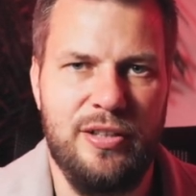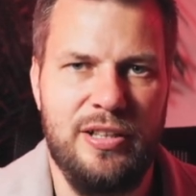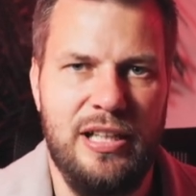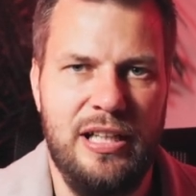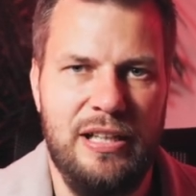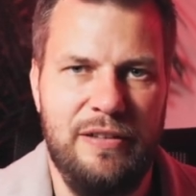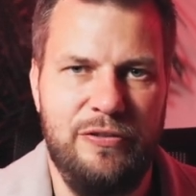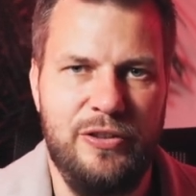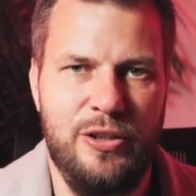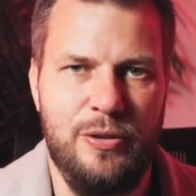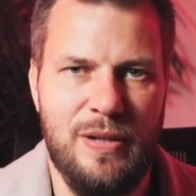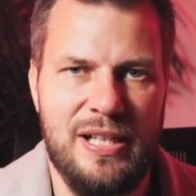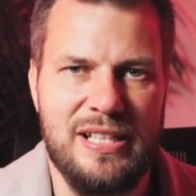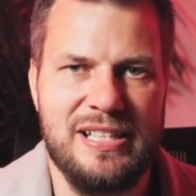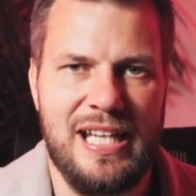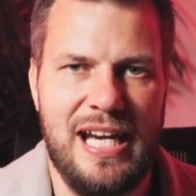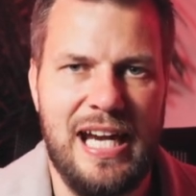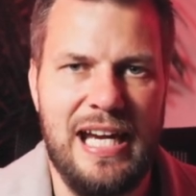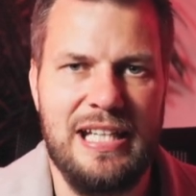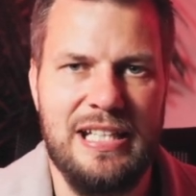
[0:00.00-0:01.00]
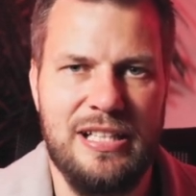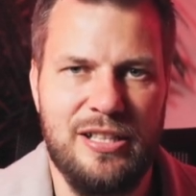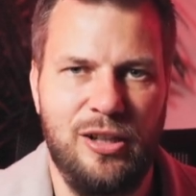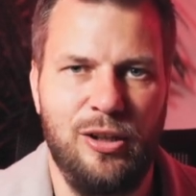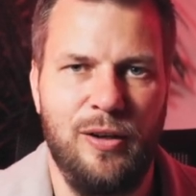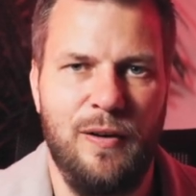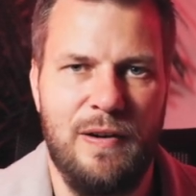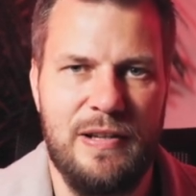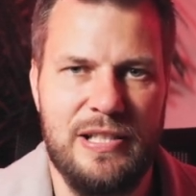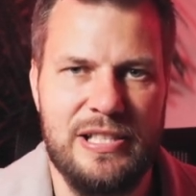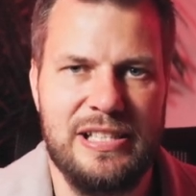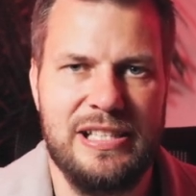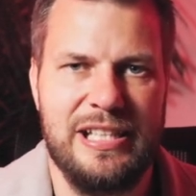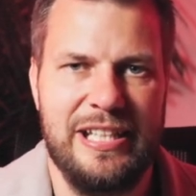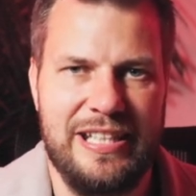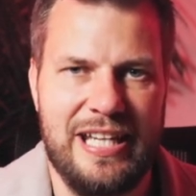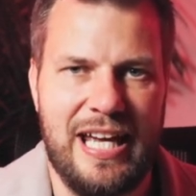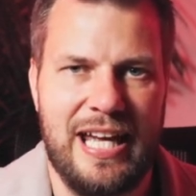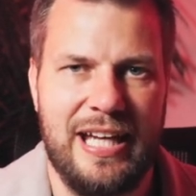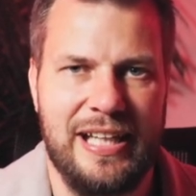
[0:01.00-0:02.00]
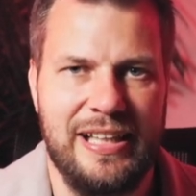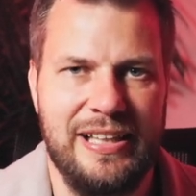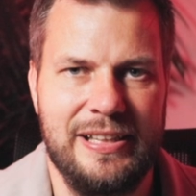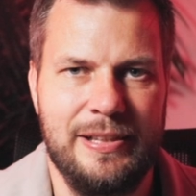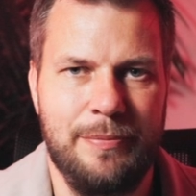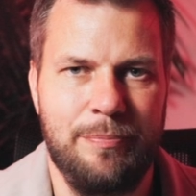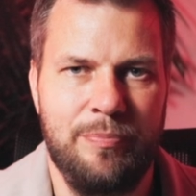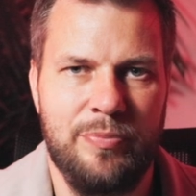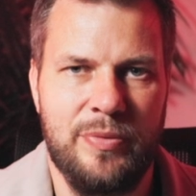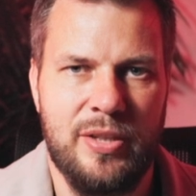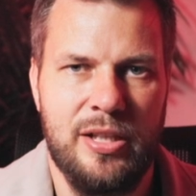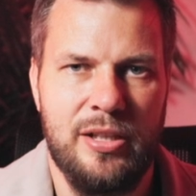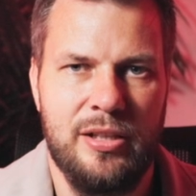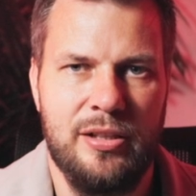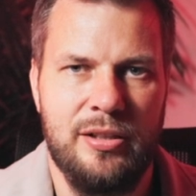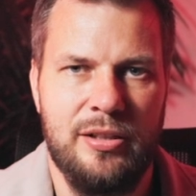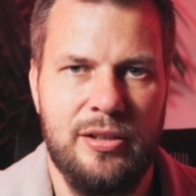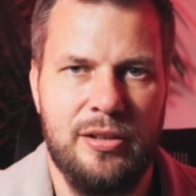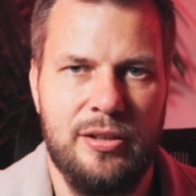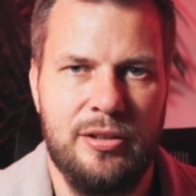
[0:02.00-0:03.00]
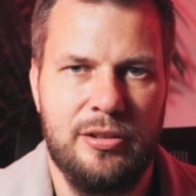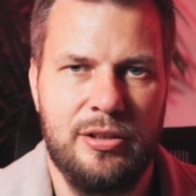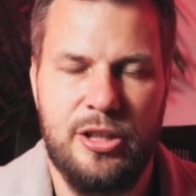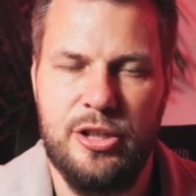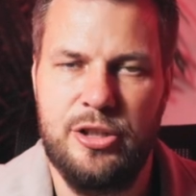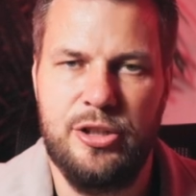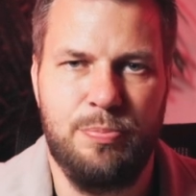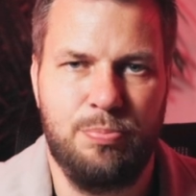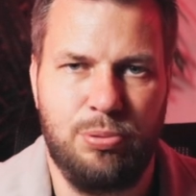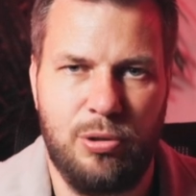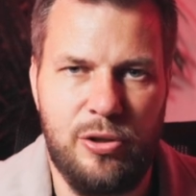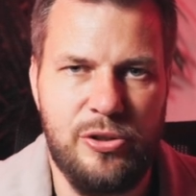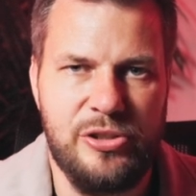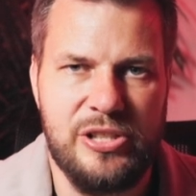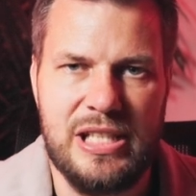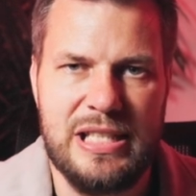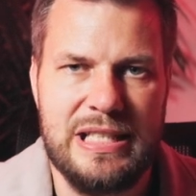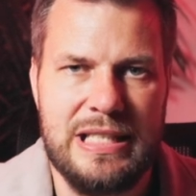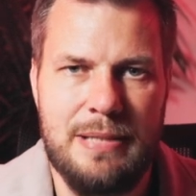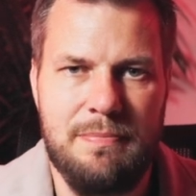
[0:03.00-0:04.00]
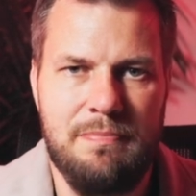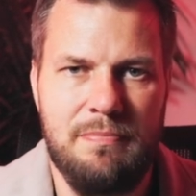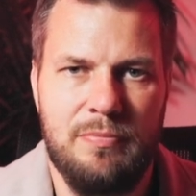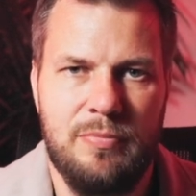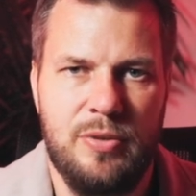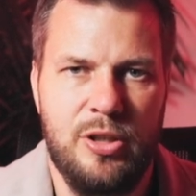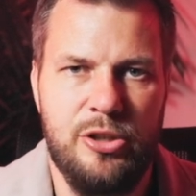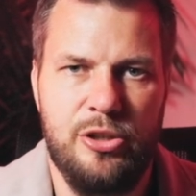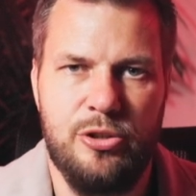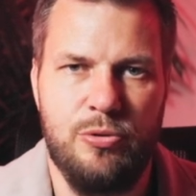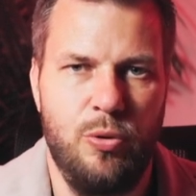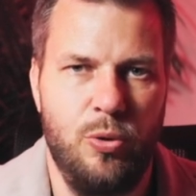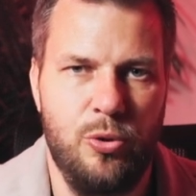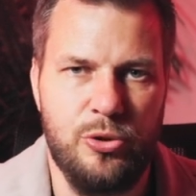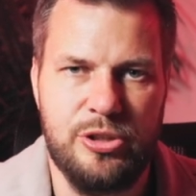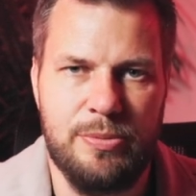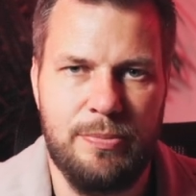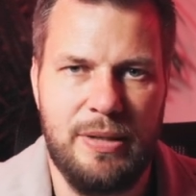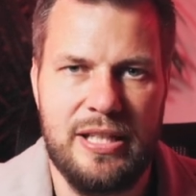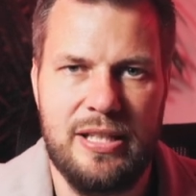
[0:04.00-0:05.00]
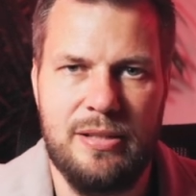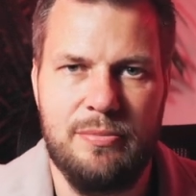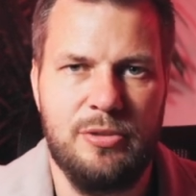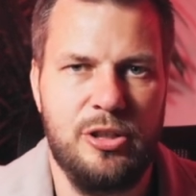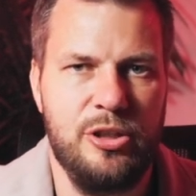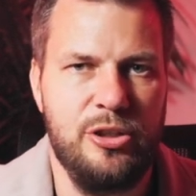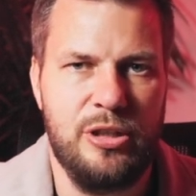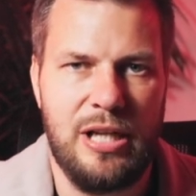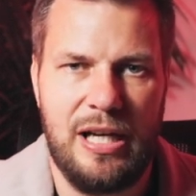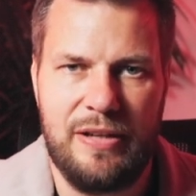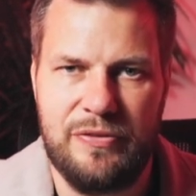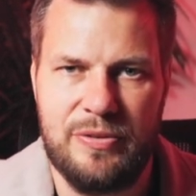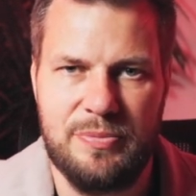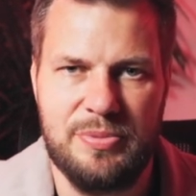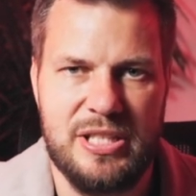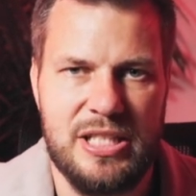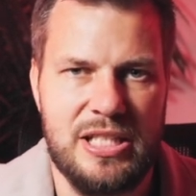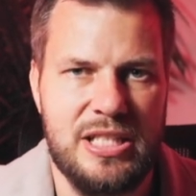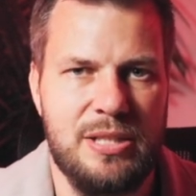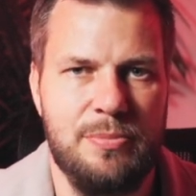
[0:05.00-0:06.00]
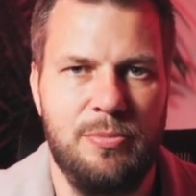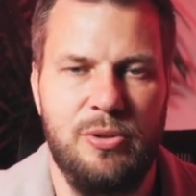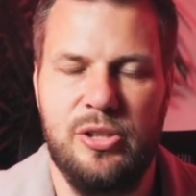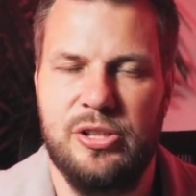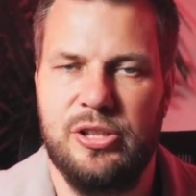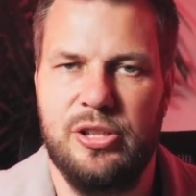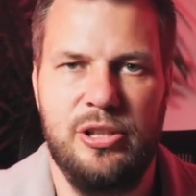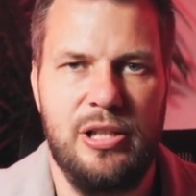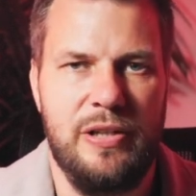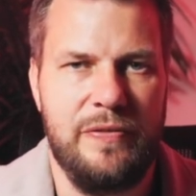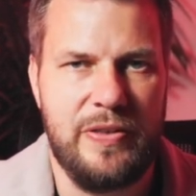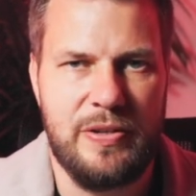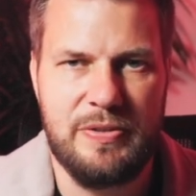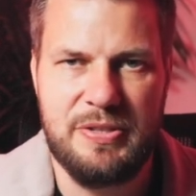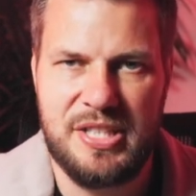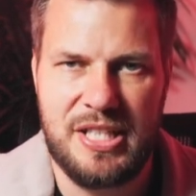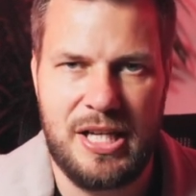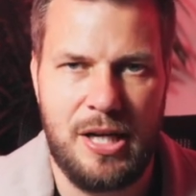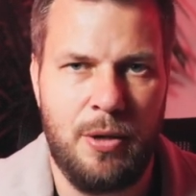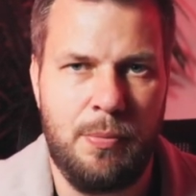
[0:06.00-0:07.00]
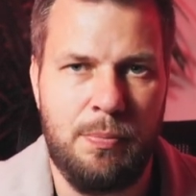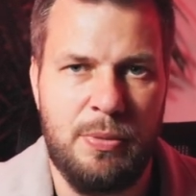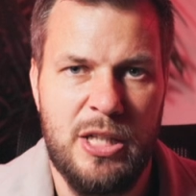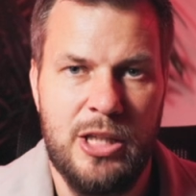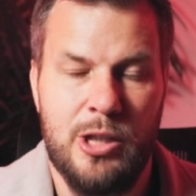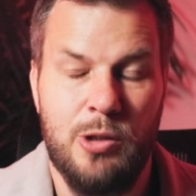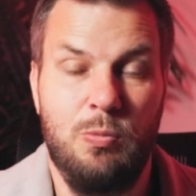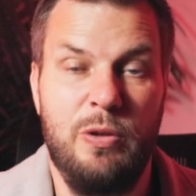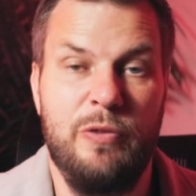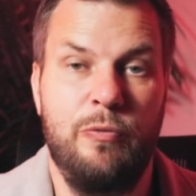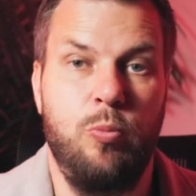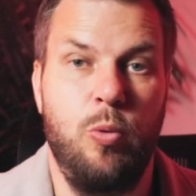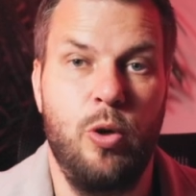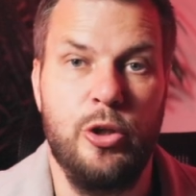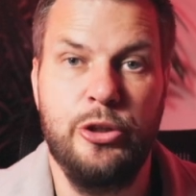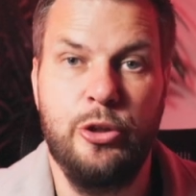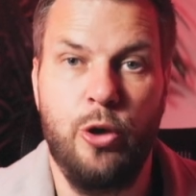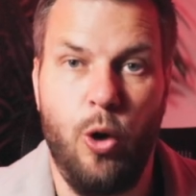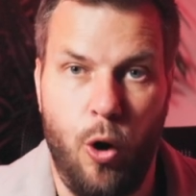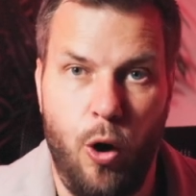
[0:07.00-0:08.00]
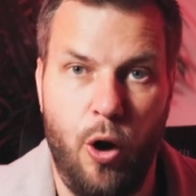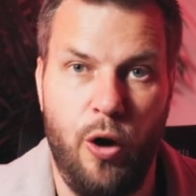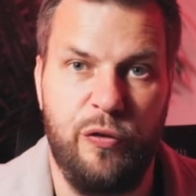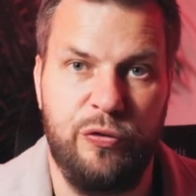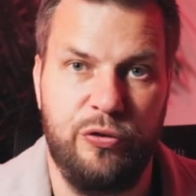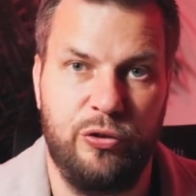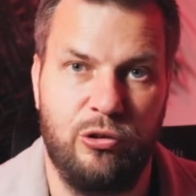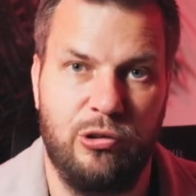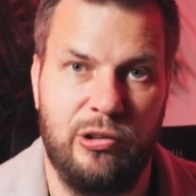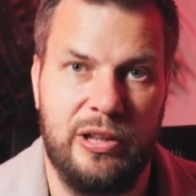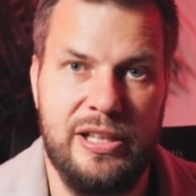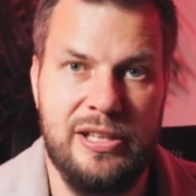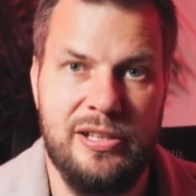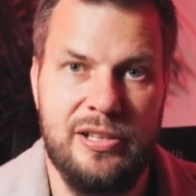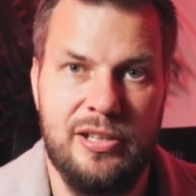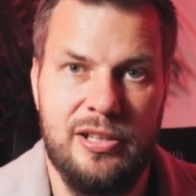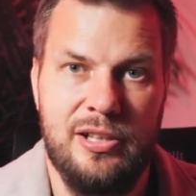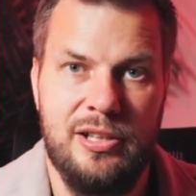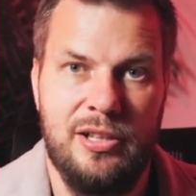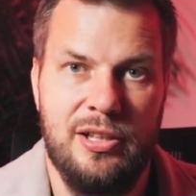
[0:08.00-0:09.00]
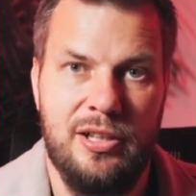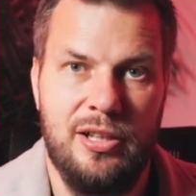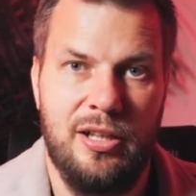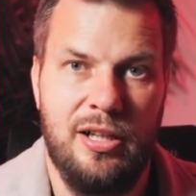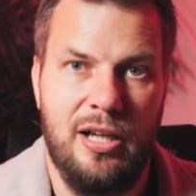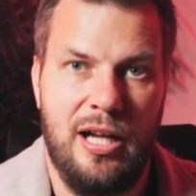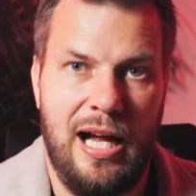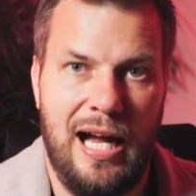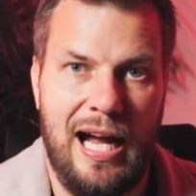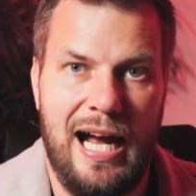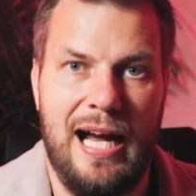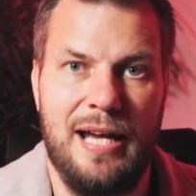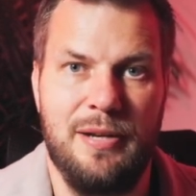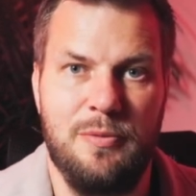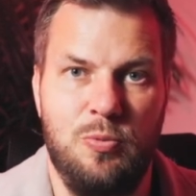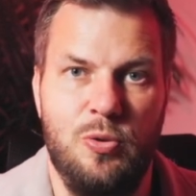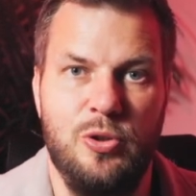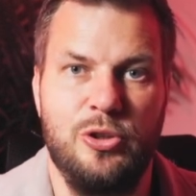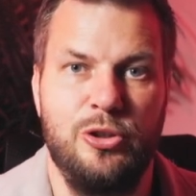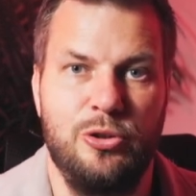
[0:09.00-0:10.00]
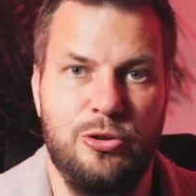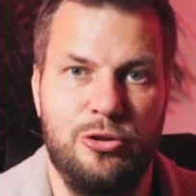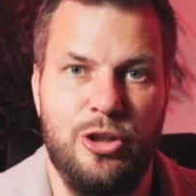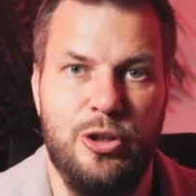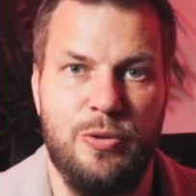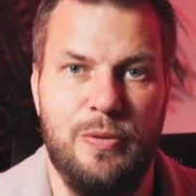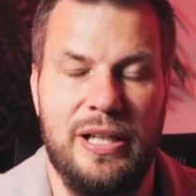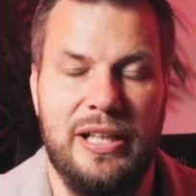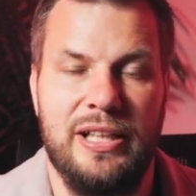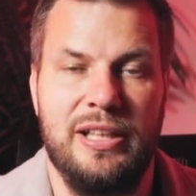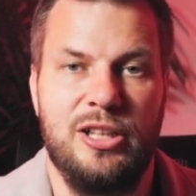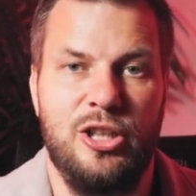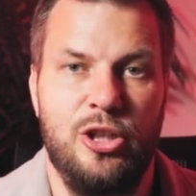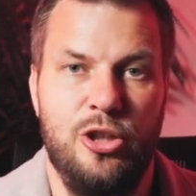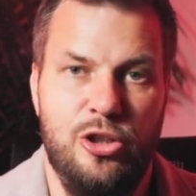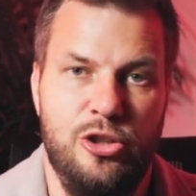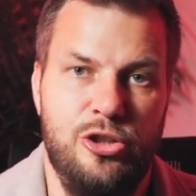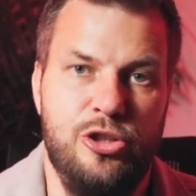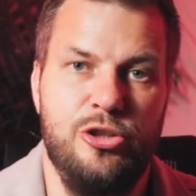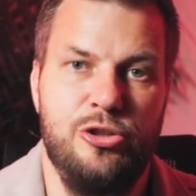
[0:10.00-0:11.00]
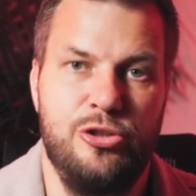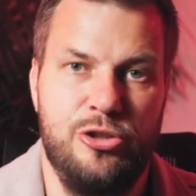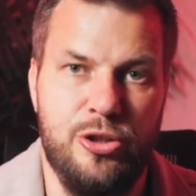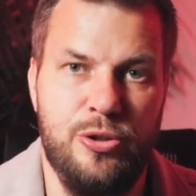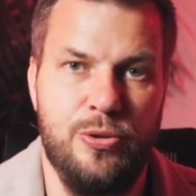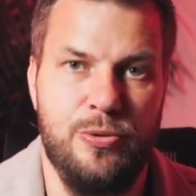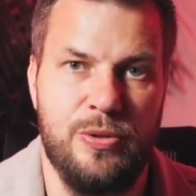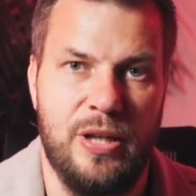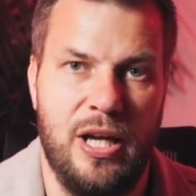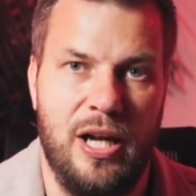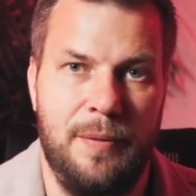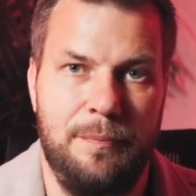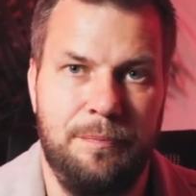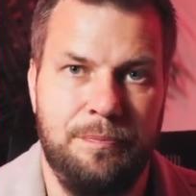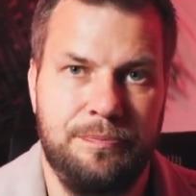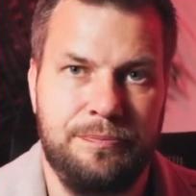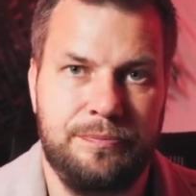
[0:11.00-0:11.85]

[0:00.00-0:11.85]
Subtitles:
If you had 10 clients today, could you process them? Could you automate them? Could you have them systemized? Could you have them set up with what you're offering and what you're doing? Could you do that?